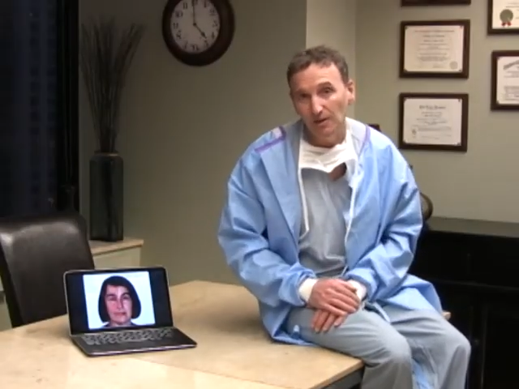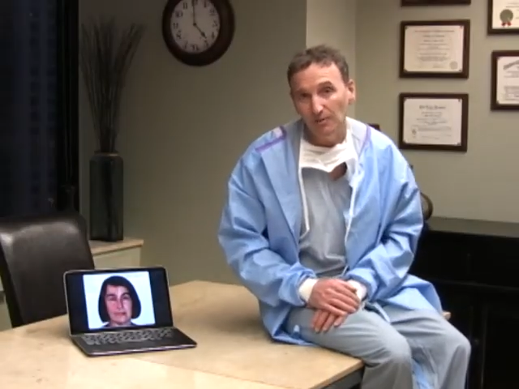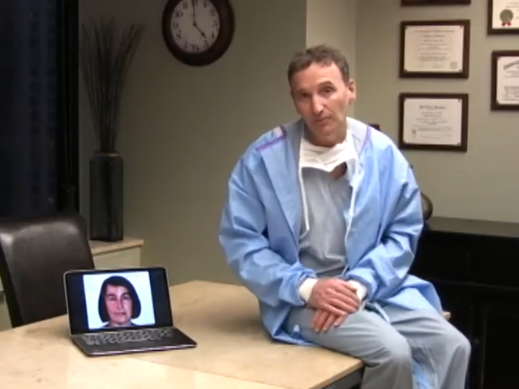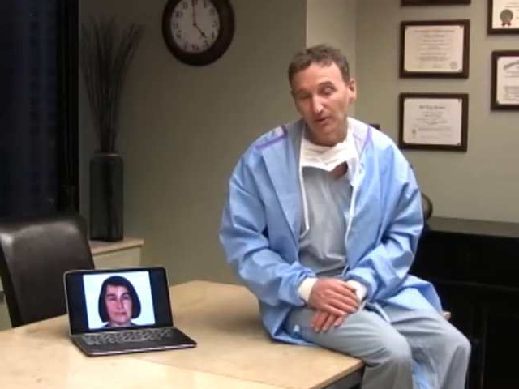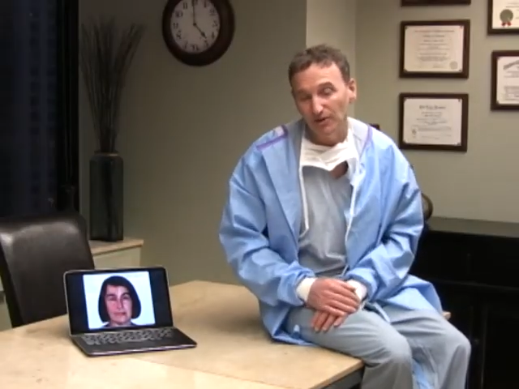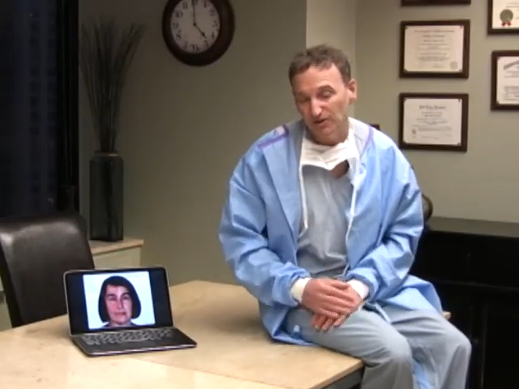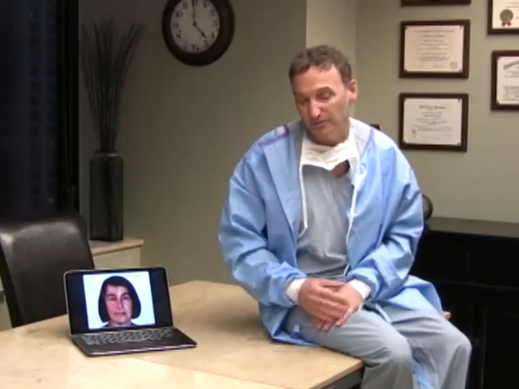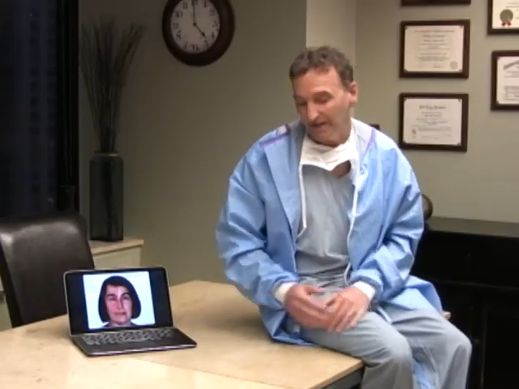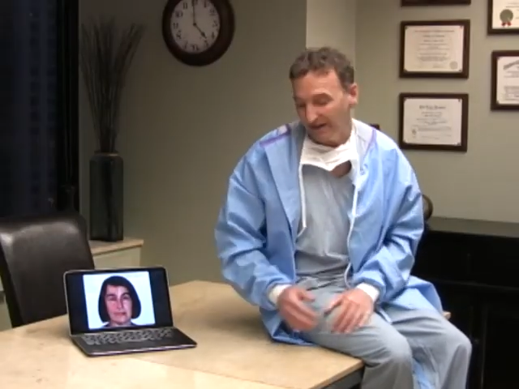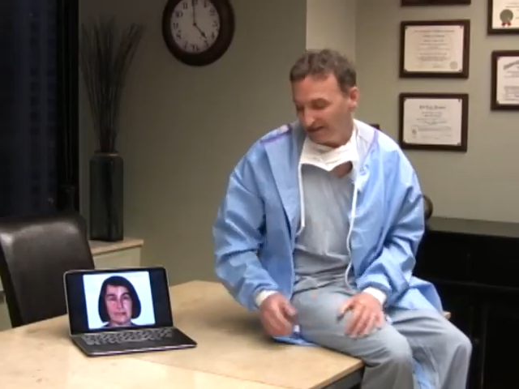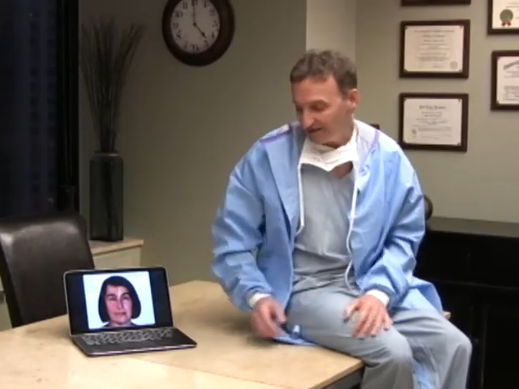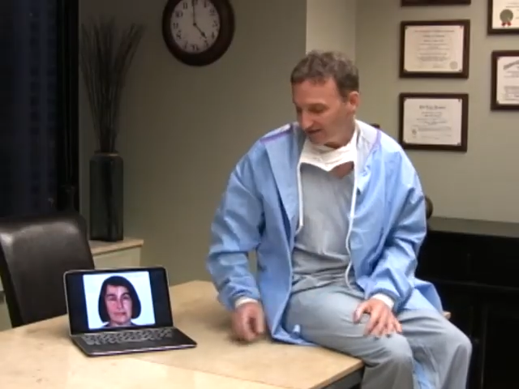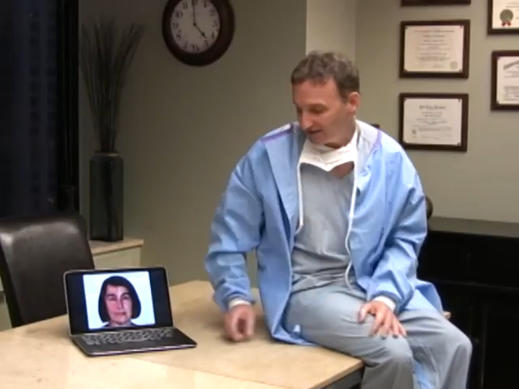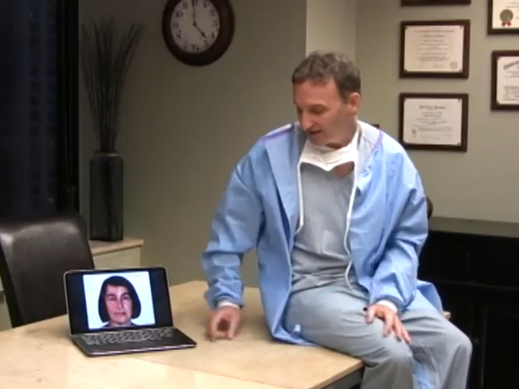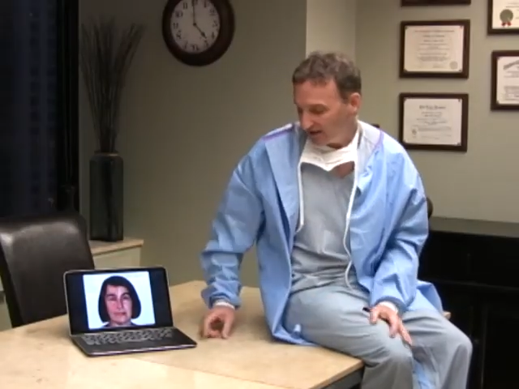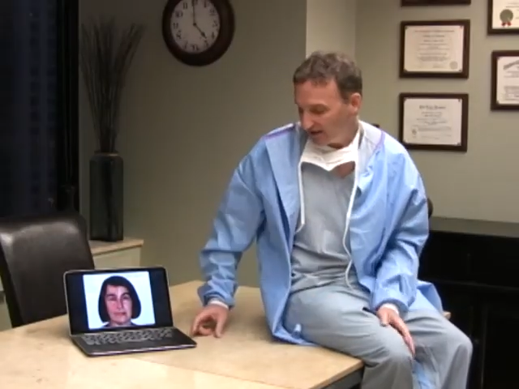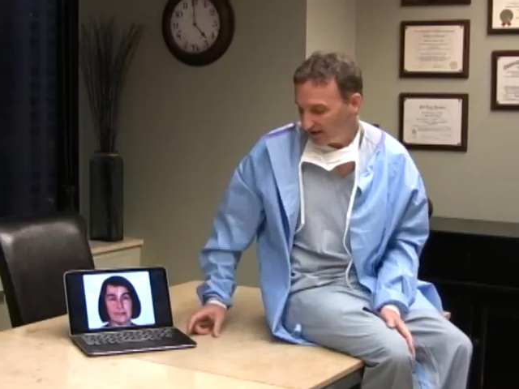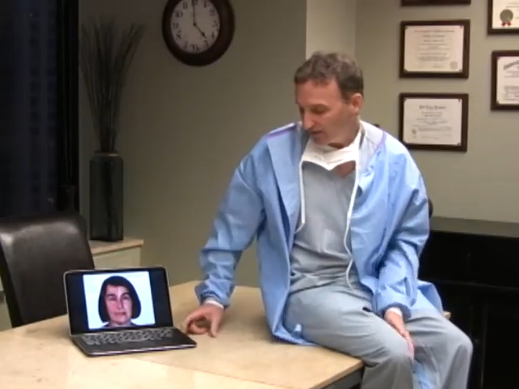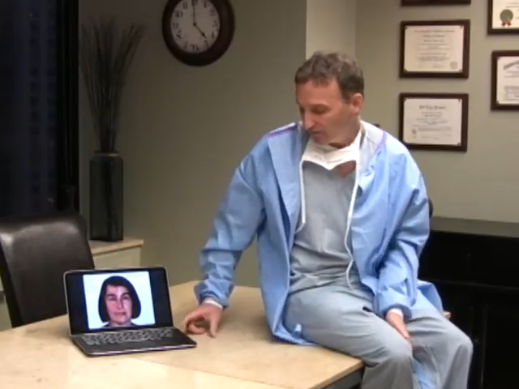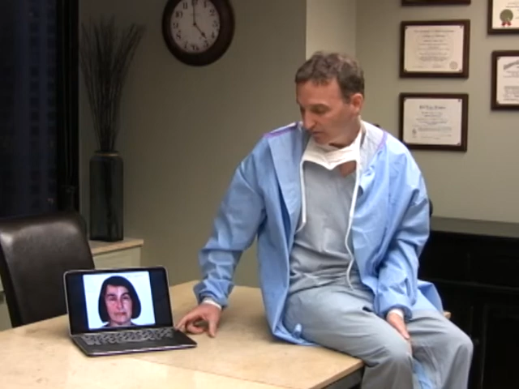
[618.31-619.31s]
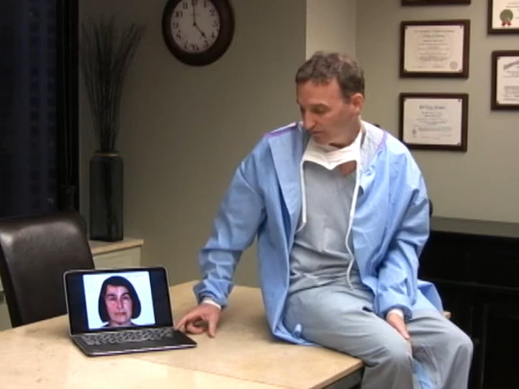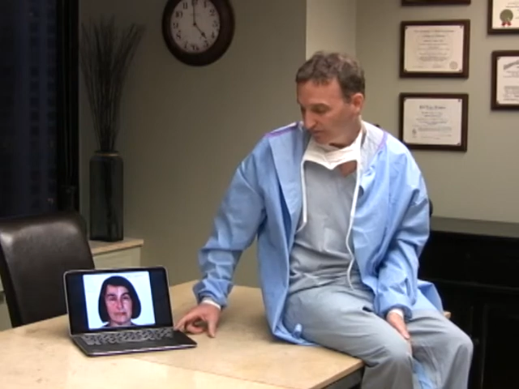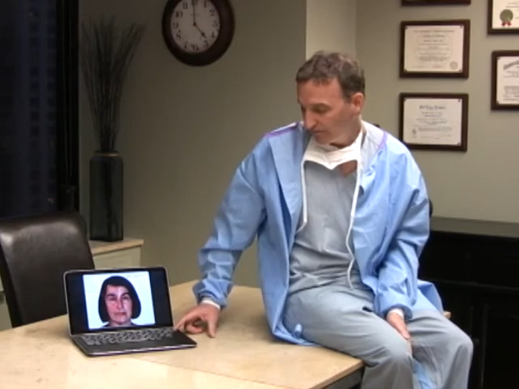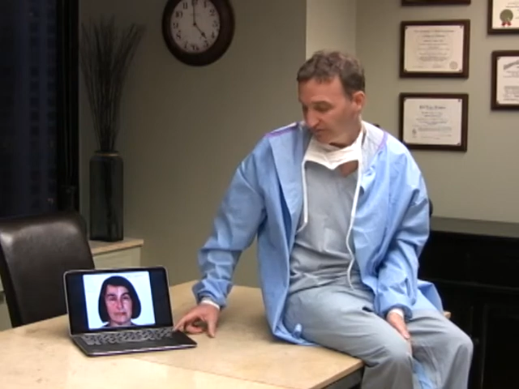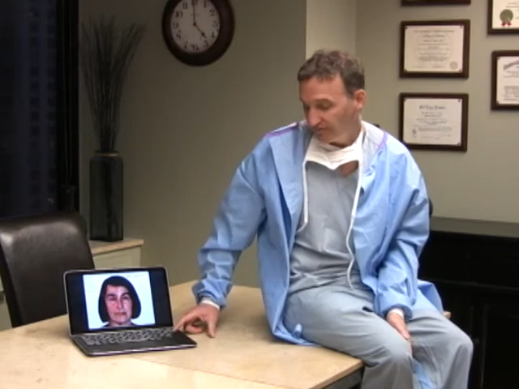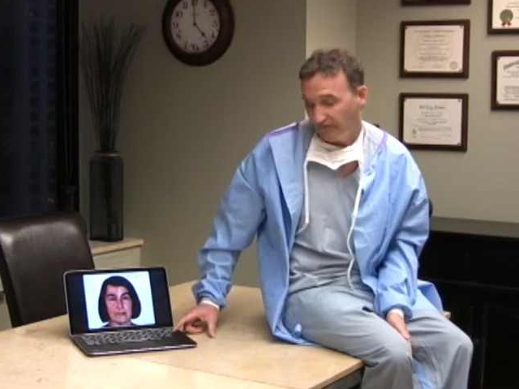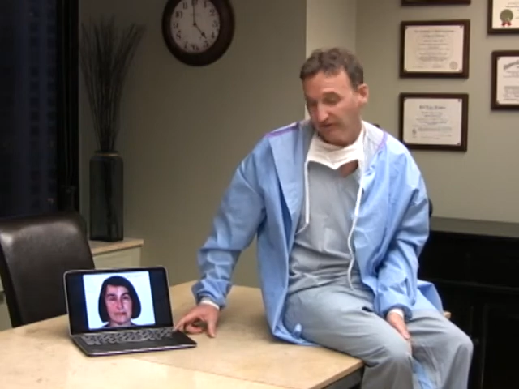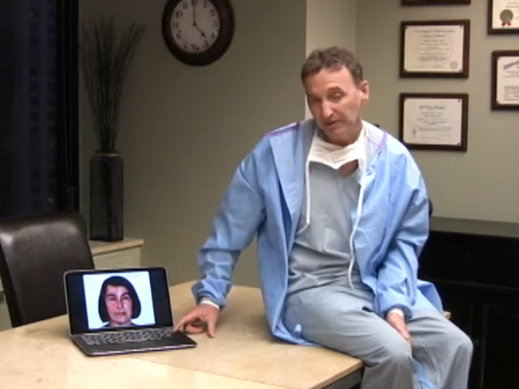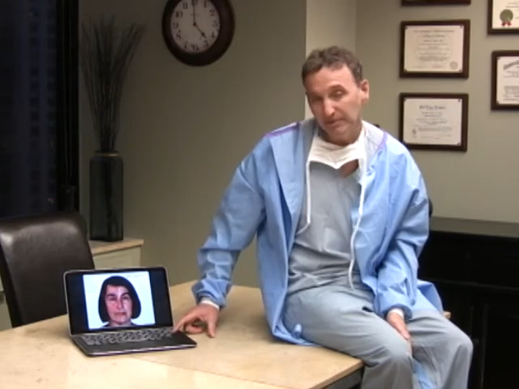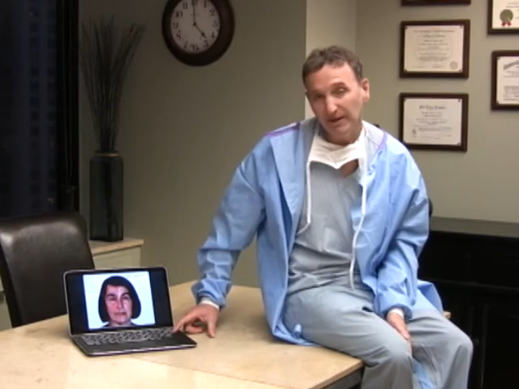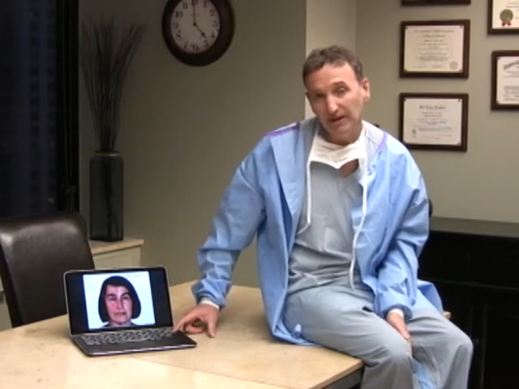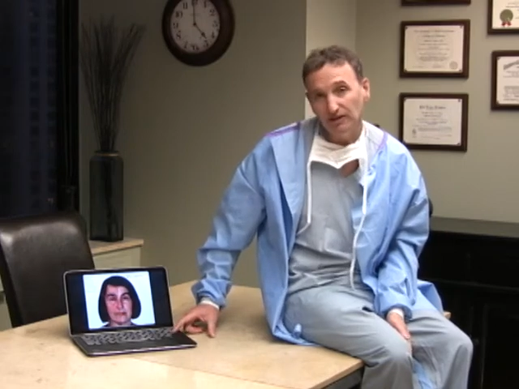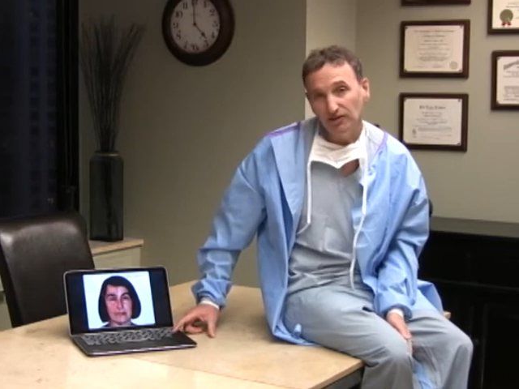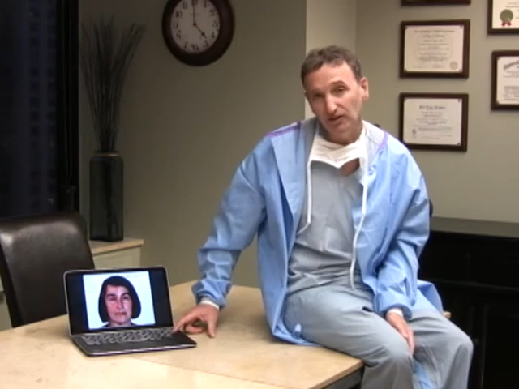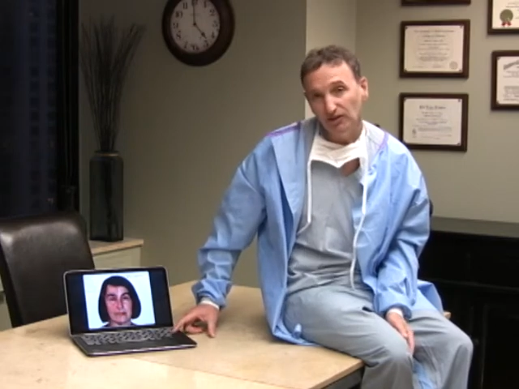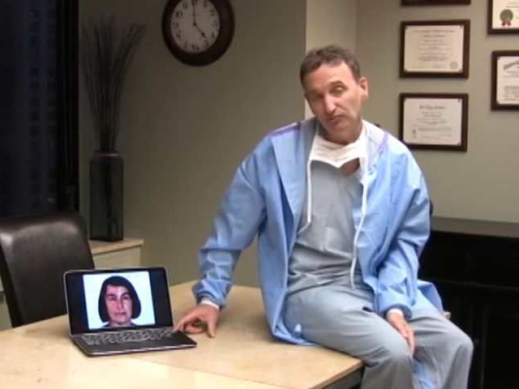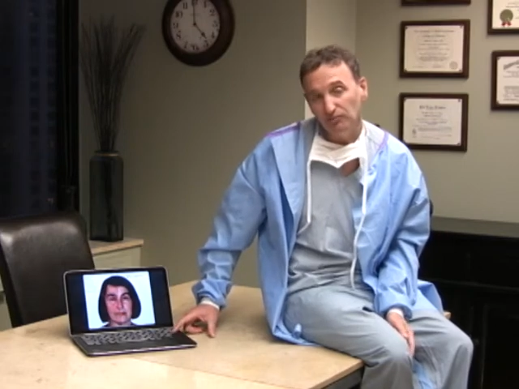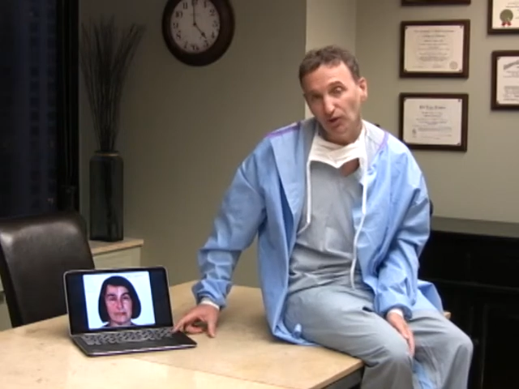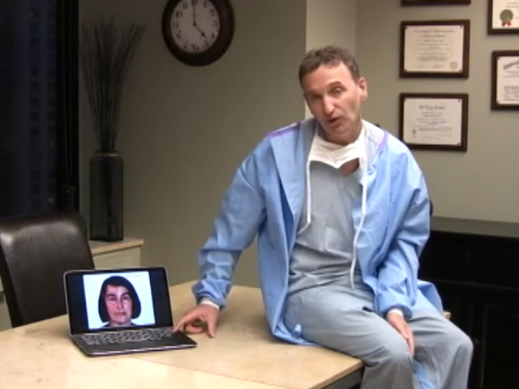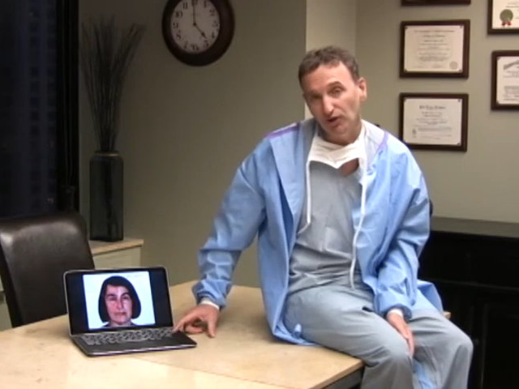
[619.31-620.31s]
which makes a female
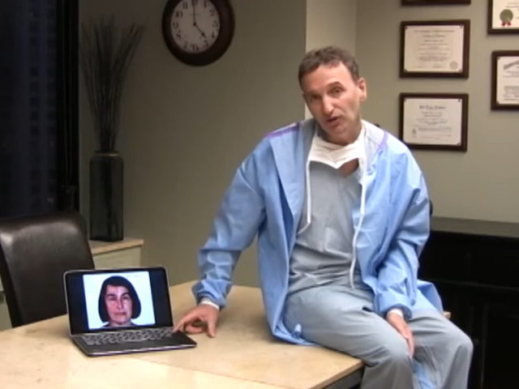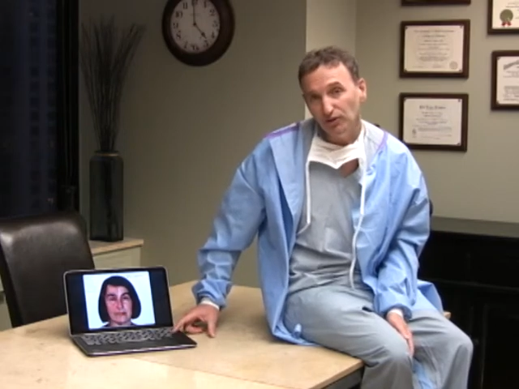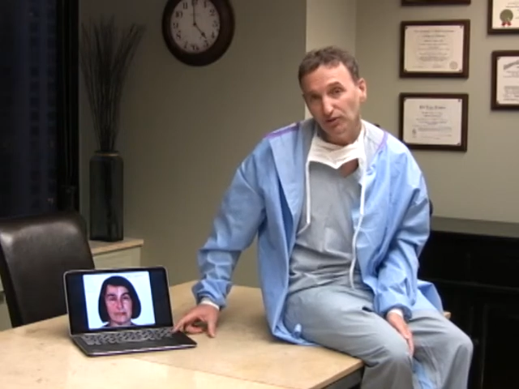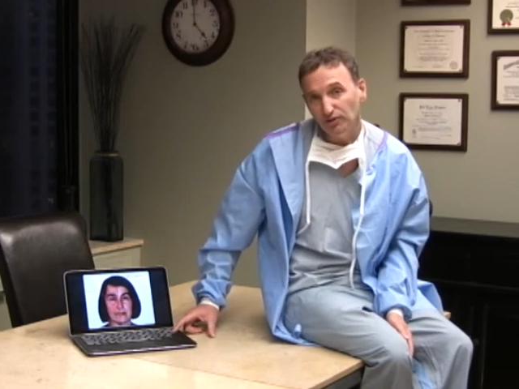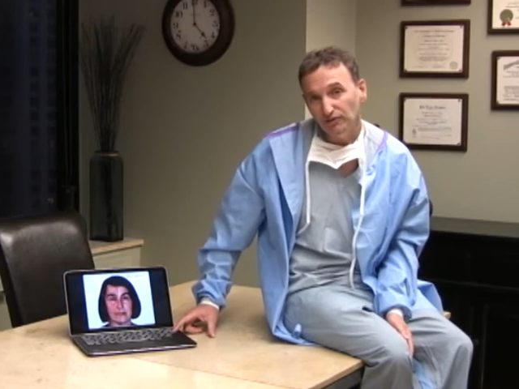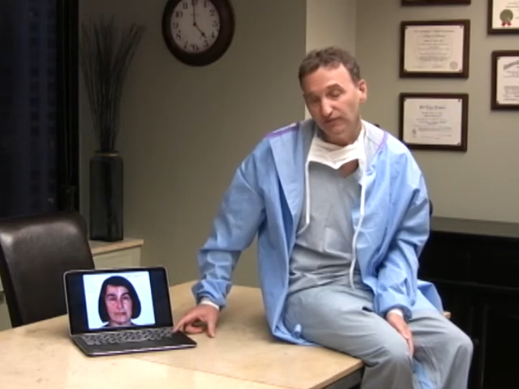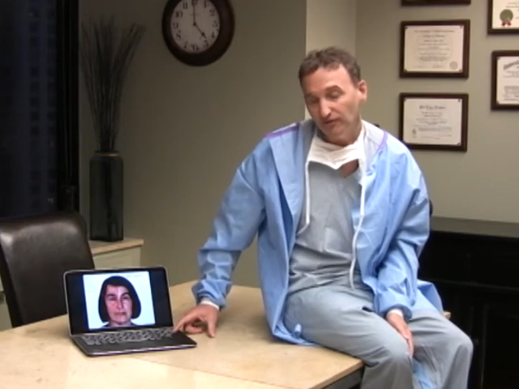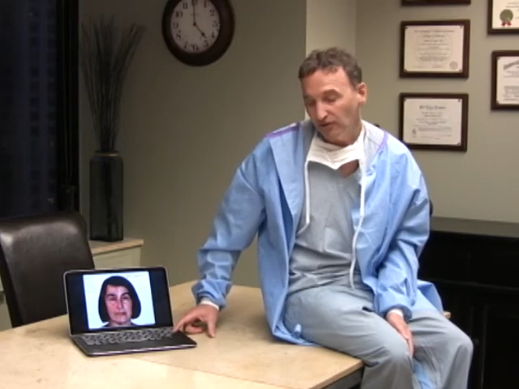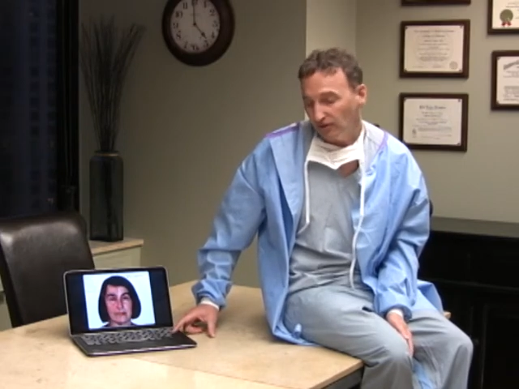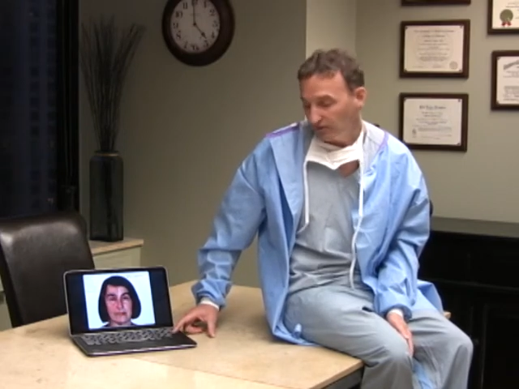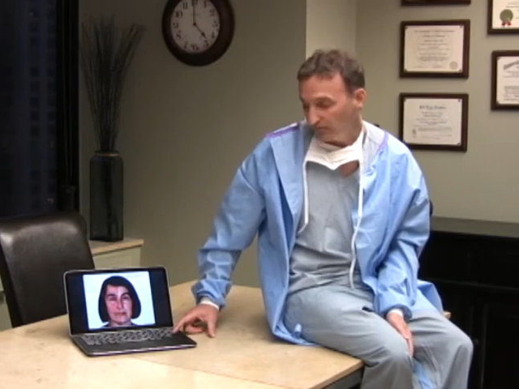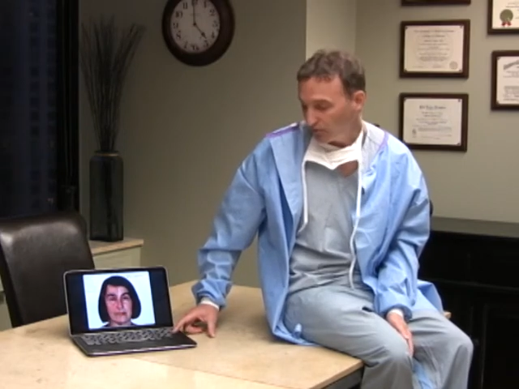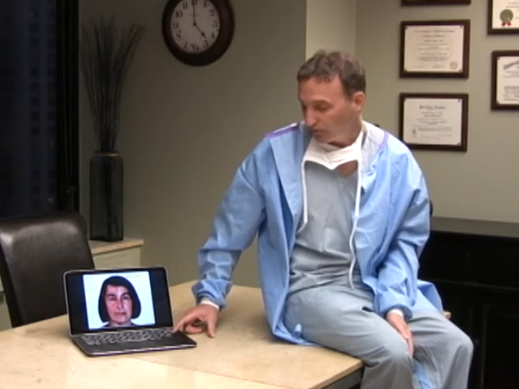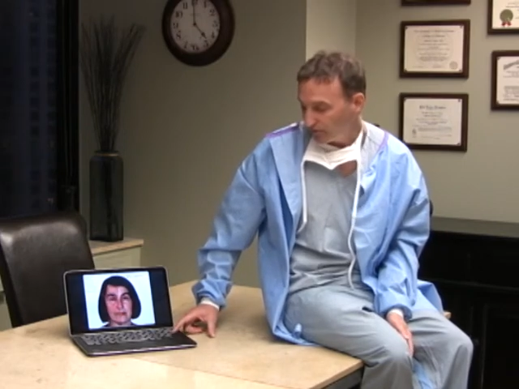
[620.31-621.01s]
look more youthful,